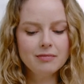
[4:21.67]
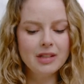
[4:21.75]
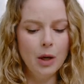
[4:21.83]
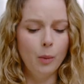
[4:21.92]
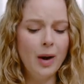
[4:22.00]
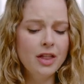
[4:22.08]

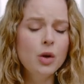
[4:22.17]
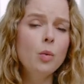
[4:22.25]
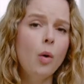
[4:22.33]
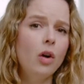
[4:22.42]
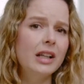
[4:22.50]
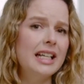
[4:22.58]
when the
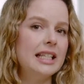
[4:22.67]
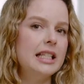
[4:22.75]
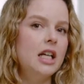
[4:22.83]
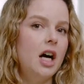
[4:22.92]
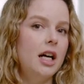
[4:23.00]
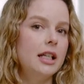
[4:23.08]
wool is
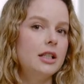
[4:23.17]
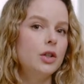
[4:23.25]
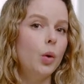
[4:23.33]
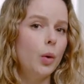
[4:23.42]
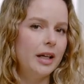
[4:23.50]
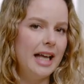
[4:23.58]
not
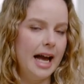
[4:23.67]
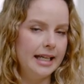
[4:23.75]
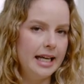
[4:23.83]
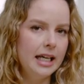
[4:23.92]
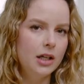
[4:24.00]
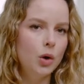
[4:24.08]

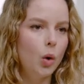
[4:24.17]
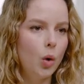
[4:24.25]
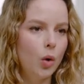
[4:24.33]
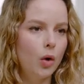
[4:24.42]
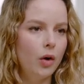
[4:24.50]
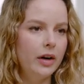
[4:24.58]
organic
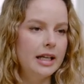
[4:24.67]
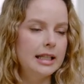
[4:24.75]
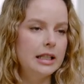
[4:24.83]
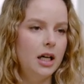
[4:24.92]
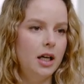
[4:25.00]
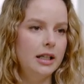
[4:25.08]
or is
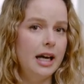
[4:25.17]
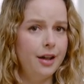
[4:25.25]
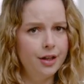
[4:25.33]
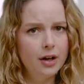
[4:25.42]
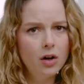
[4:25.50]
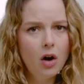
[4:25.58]
not
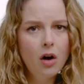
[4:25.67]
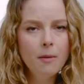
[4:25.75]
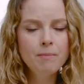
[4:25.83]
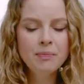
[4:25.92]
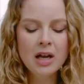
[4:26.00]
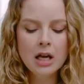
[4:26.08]
ethical,
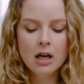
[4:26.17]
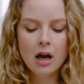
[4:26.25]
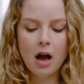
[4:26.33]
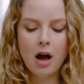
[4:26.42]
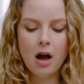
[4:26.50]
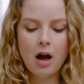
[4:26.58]

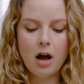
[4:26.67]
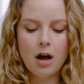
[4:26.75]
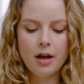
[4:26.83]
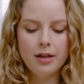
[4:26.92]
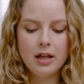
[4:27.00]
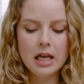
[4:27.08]

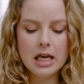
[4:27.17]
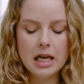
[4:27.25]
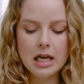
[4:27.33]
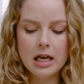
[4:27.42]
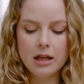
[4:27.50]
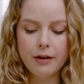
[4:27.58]

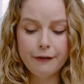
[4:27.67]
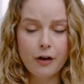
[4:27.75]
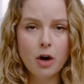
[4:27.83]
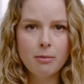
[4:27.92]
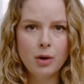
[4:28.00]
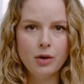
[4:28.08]
the
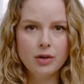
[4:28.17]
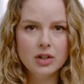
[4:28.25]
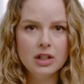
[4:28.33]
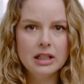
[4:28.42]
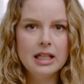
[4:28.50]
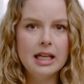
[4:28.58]

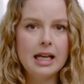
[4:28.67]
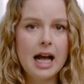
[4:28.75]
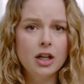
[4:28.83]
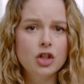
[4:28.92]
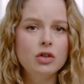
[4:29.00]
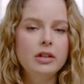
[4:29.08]
farmers can
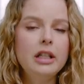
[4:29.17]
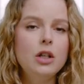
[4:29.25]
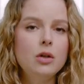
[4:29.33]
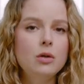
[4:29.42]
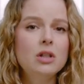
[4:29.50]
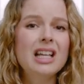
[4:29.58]
actually
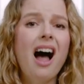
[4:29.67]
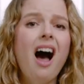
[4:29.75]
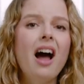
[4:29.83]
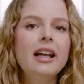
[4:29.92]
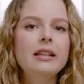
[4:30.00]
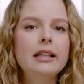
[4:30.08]
use
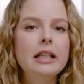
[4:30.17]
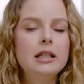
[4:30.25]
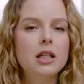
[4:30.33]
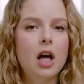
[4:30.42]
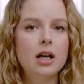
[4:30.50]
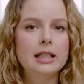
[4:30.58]
highly
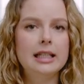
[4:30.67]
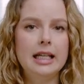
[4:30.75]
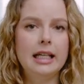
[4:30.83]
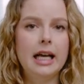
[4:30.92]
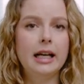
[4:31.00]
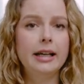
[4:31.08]
toxic
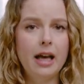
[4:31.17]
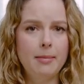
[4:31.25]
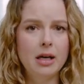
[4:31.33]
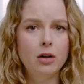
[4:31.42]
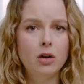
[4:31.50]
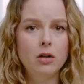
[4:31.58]
and
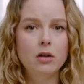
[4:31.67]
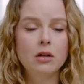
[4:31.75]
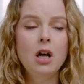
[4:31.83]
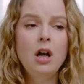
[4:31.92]
chemical